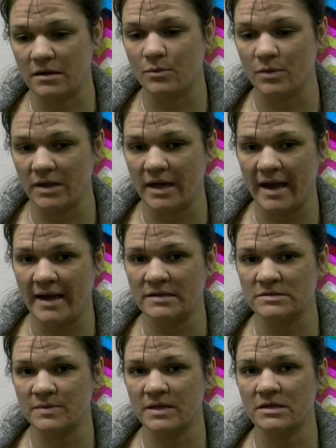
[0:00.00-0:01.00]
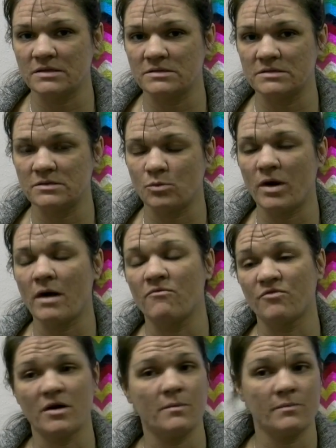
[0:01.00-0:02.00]
It really has, because where I'm
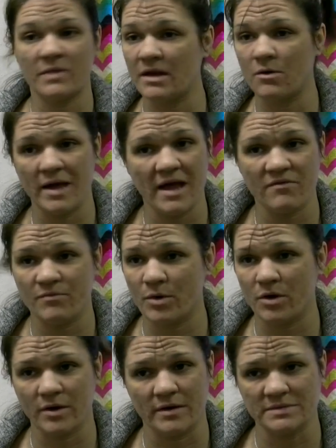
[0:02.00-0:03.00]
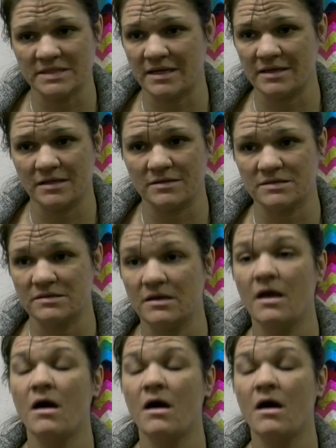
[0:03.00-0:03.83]
from, they don't have programs like this.